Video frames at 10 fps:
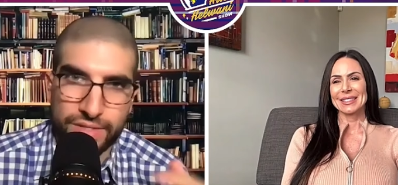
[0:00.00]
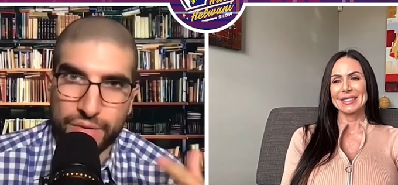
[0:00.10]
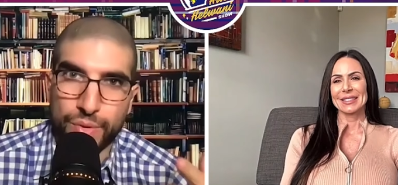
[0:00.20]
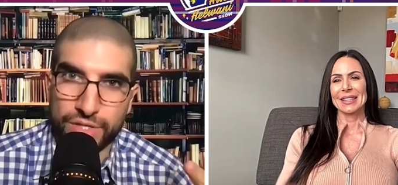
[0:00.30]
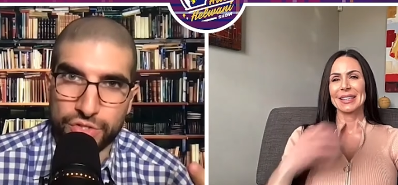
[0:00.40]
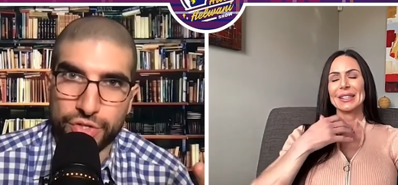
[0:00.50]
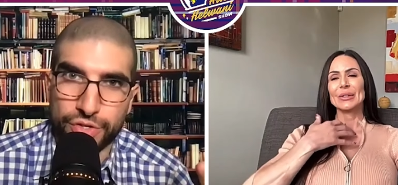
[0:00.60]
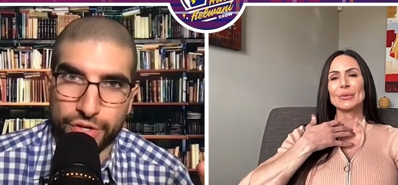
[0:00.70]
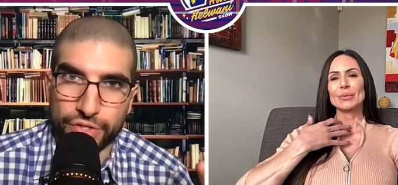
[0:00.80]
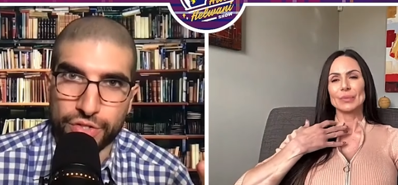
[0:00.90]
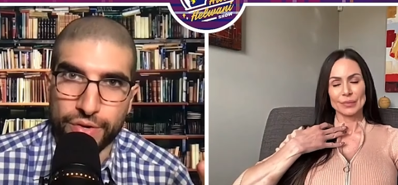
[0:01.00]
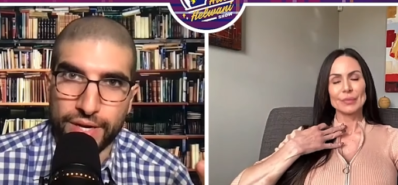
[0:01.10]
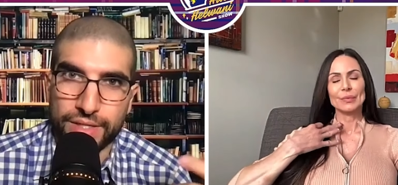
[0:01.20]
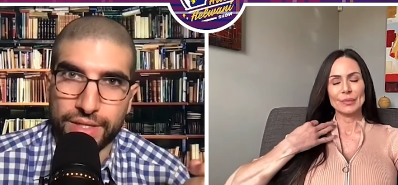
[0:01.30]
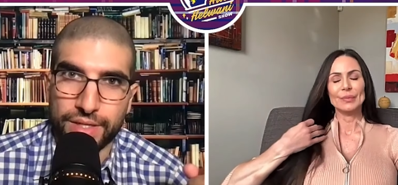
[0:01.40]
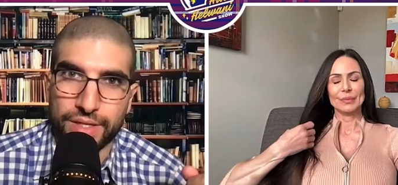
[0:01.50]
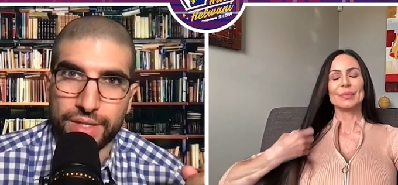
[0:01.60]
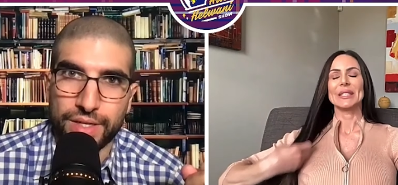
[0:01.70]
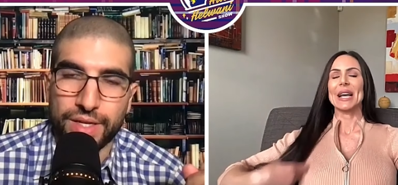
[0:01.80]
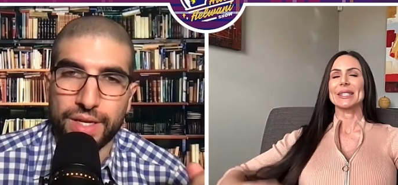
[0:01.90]
Speaker 1: a registered nurse, correct? Mm-hmm.
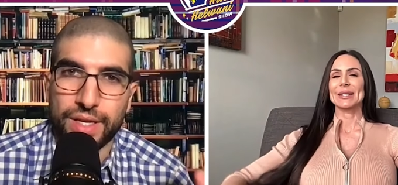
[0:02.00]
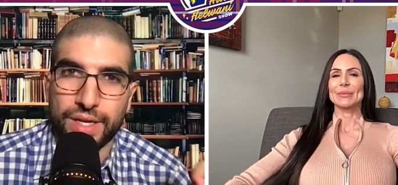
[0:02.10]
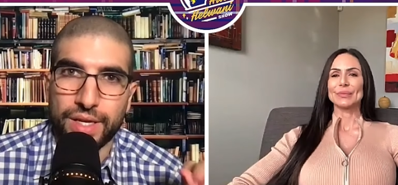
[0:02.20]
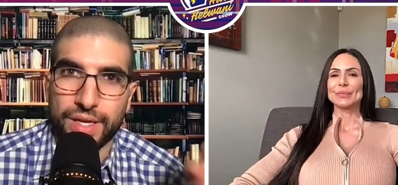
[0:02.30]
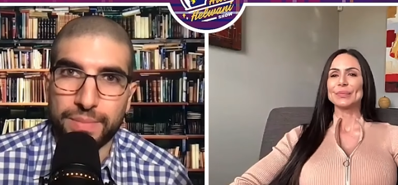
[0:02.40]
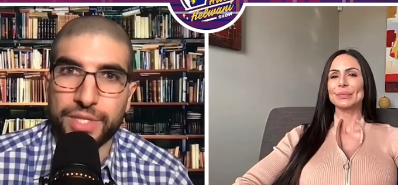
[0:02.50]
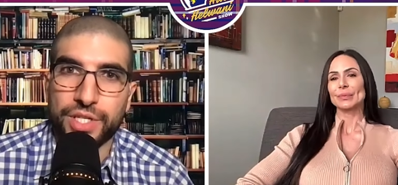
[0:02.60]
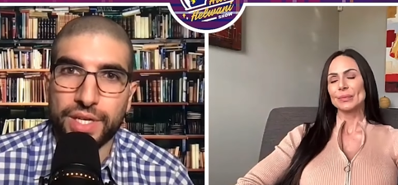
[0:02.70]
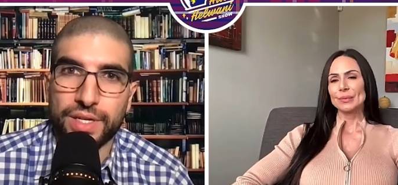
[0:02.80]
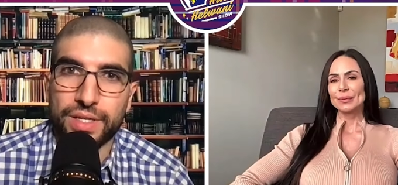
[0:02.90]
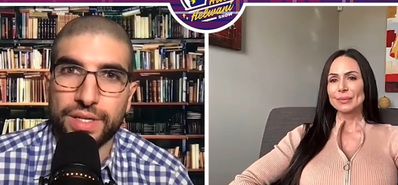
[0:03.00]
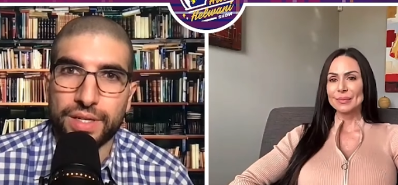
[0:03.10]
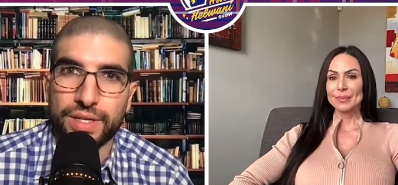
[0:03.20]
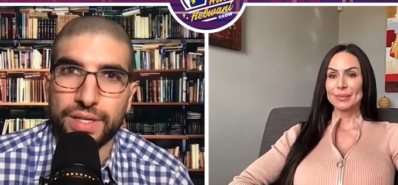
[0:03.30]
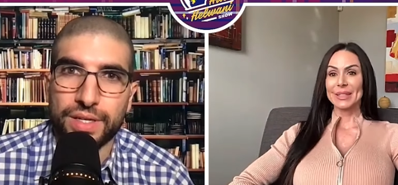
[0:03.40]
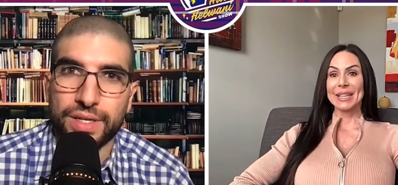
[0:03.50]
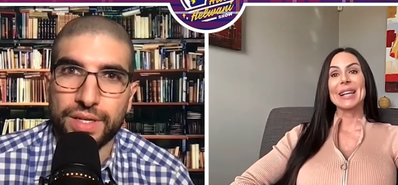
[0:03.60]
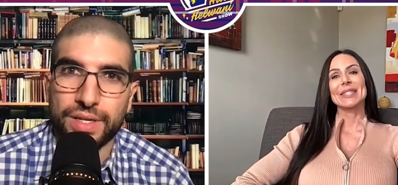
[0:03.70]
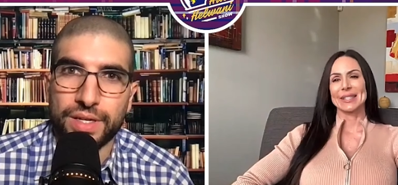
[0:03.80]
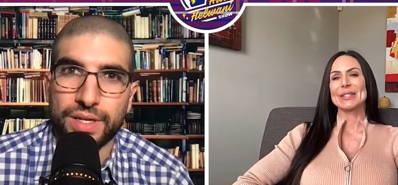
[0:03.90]
Yes. In Michigan?
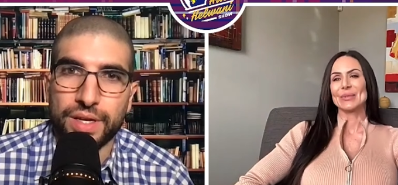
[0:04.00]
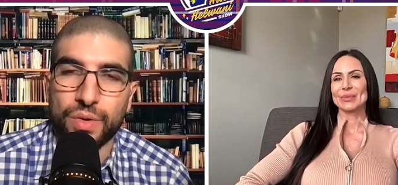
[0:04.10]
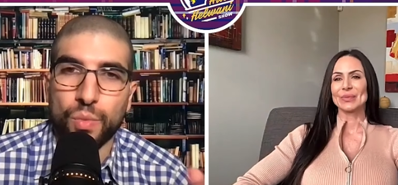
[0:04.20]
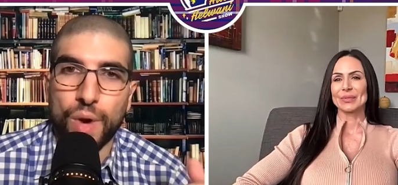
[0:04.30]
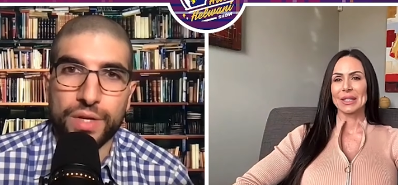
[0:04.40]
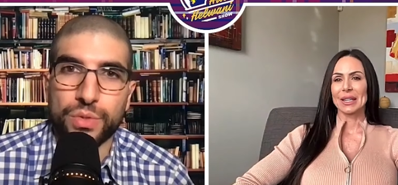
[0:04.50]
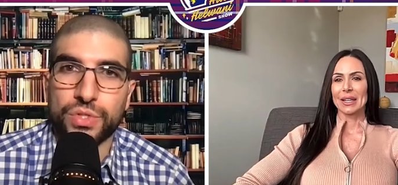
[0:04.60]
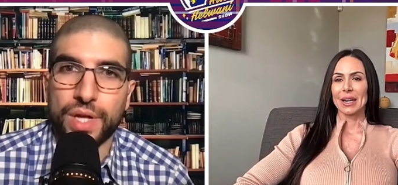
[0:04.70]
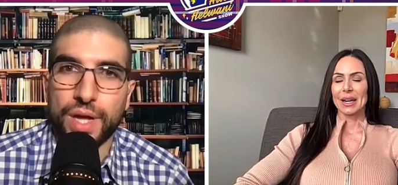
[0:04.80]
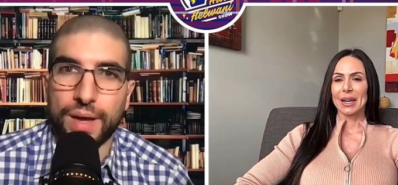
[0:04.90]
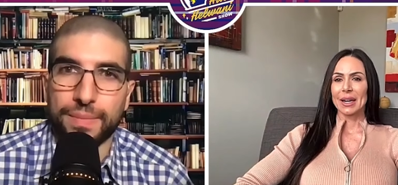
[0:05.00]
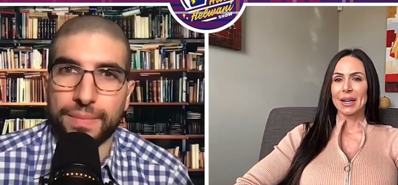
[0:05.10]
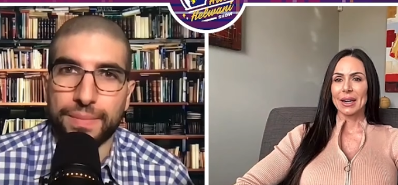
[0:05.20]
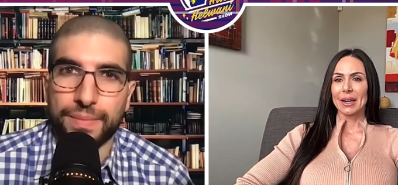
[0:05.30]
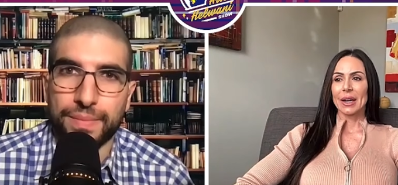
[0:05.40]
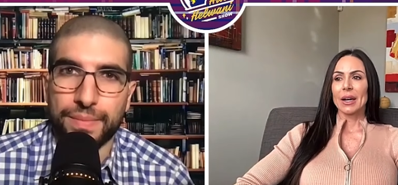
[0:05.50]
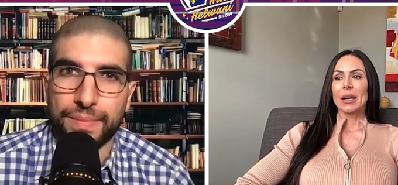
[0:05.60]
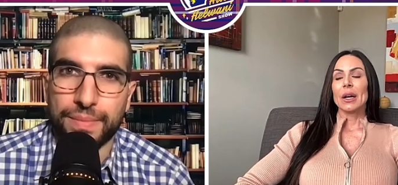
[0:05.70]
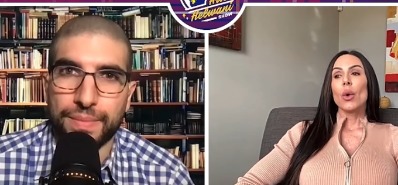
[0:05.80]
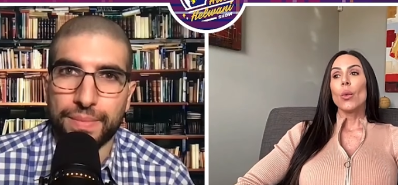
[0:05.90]
Yes. Why do you stop?
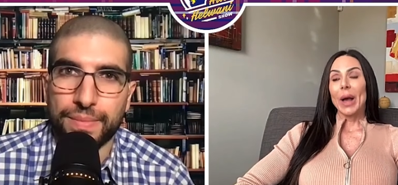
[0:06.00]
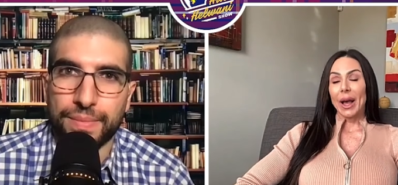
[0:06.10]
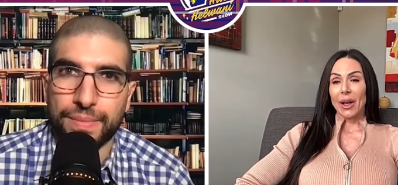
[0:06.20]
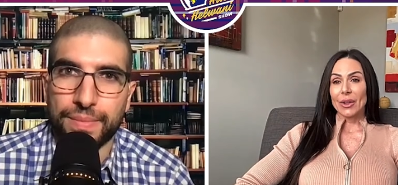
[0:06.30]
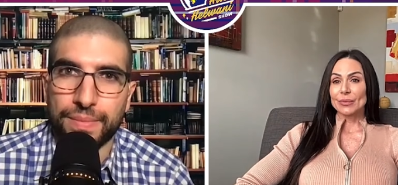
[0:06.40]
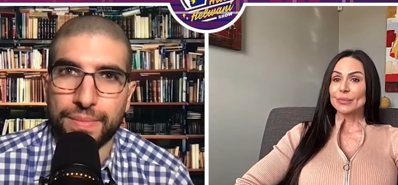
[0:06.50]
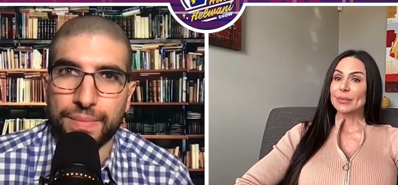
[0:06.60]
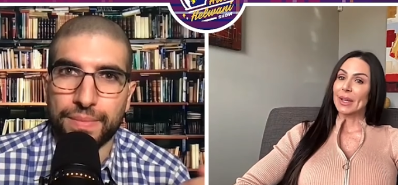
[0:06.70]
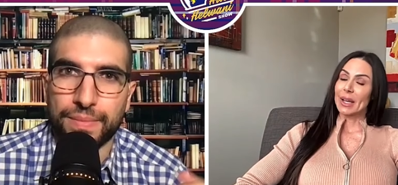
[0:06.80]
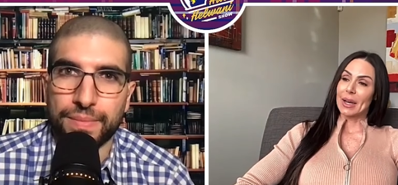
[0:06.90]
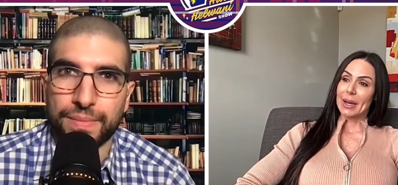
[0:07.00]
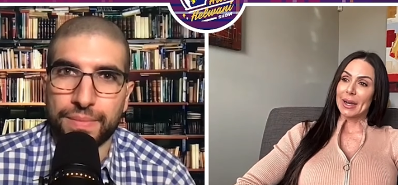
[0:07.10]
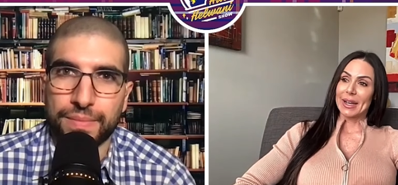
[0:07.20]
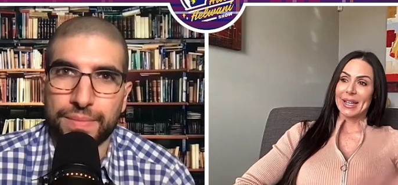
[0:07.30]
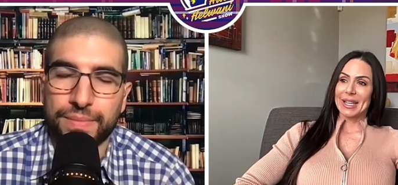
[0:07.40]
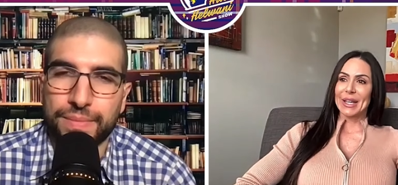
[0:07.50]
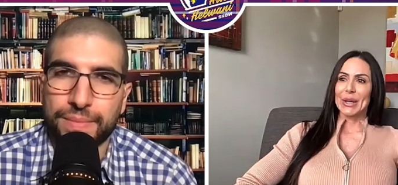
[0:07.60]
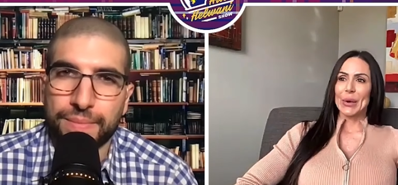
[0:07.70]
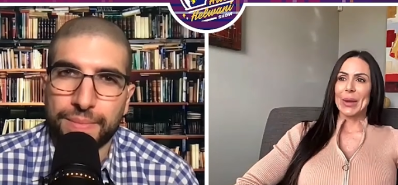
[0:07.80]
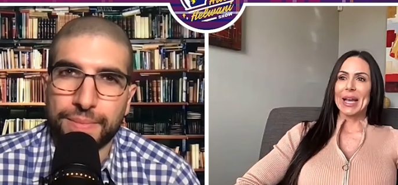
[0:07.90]
Speaker 2: Well, uh,
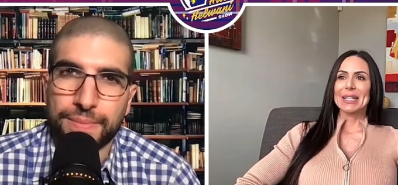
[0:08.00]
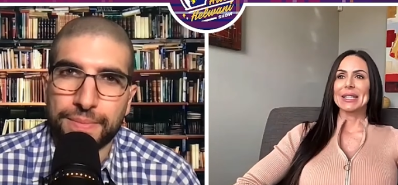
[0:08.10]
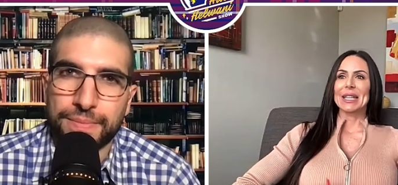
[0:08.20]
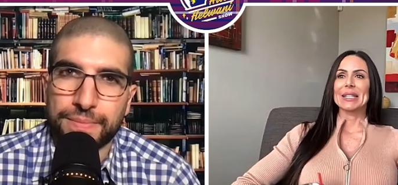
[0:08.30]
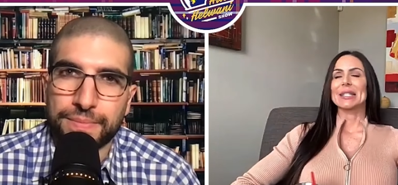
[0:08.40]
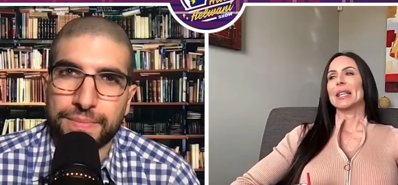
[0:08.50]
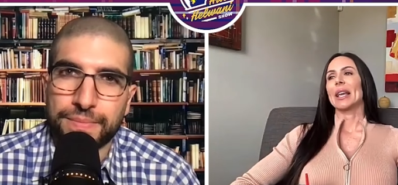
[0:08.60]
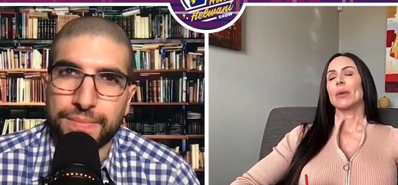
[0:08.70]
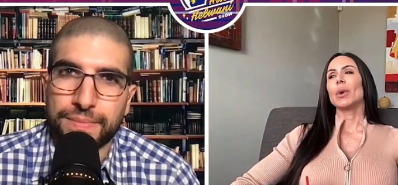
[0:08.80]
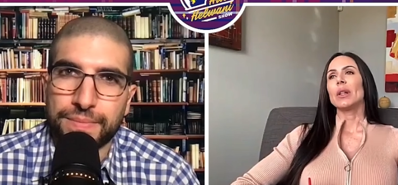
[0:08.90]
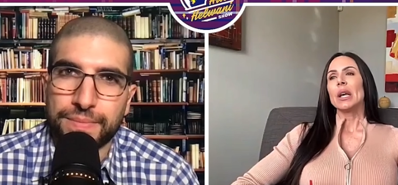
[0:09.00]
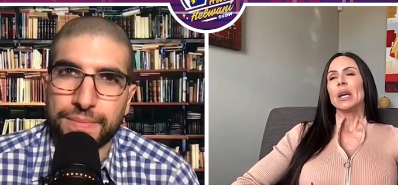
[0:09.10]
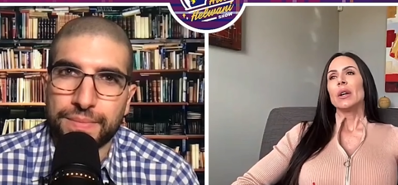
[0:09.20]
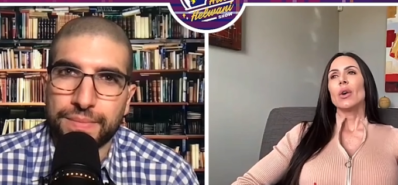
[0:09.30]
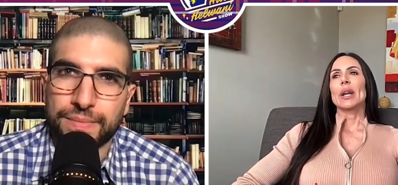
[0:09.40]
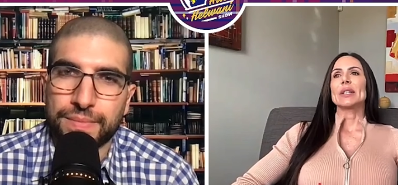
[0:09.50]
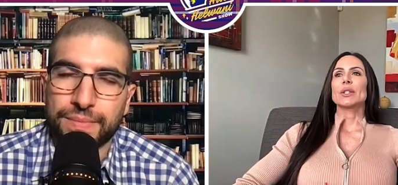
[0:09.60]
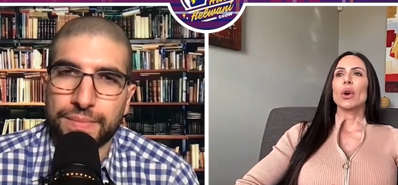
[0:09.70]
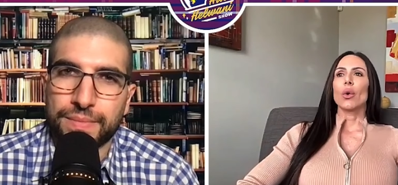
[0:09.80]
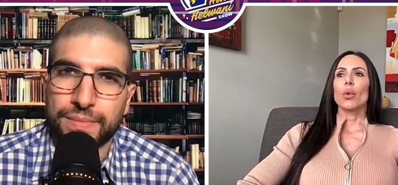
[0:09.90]
you know, as they say, well, okay,
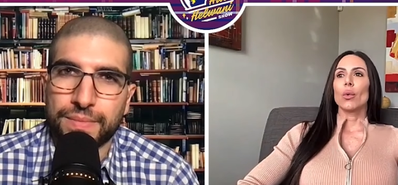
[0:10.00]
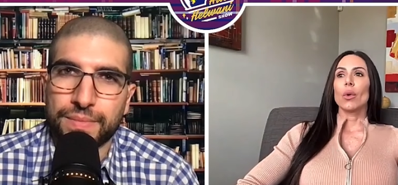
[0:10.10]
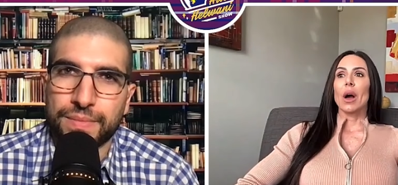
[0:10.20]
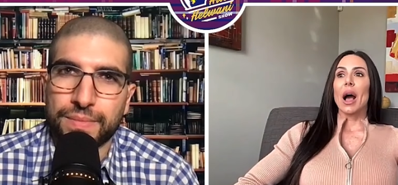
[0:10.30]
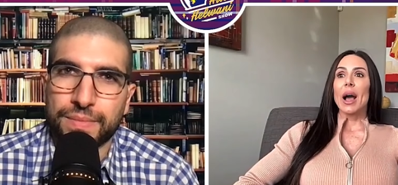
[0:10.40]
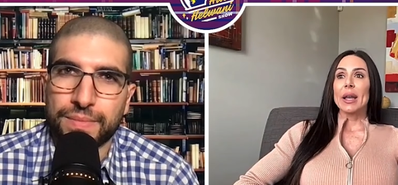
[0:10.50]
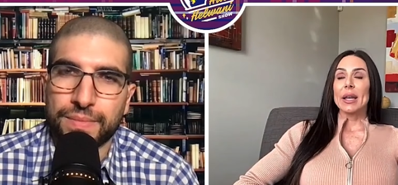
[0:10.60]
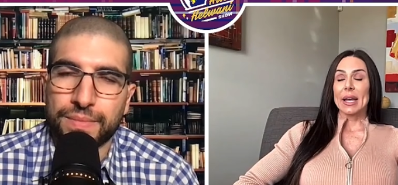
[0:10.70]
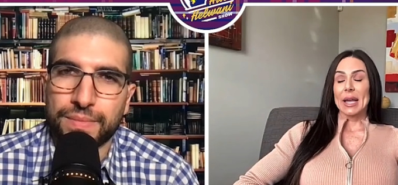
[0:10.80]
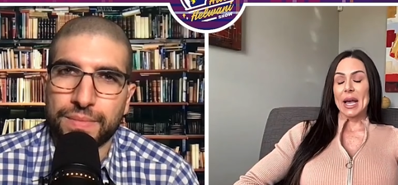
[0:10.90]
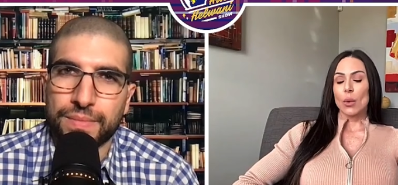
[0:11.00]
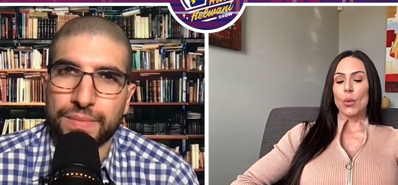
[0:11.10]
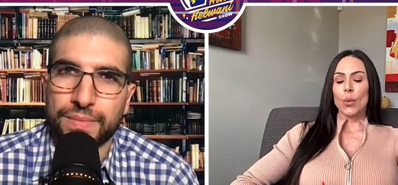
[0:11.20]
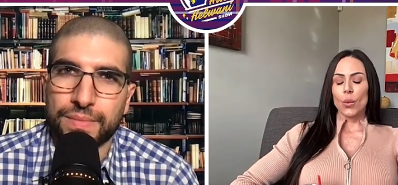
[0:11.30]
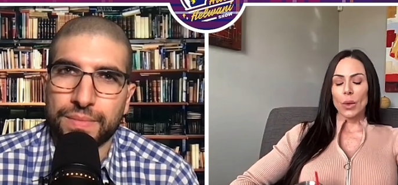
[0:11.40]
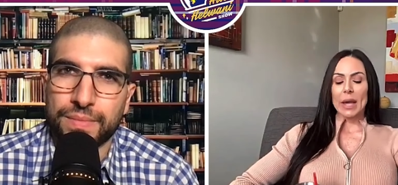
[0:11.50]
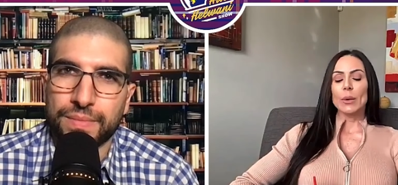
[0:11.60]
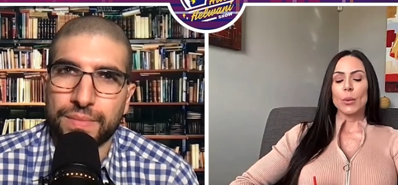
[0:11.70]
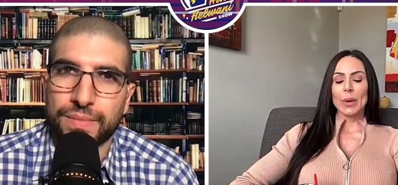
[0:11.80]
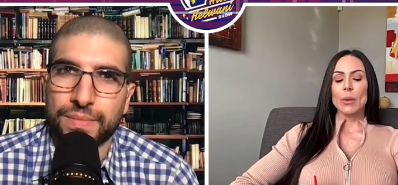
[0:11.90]
so I, well, I, when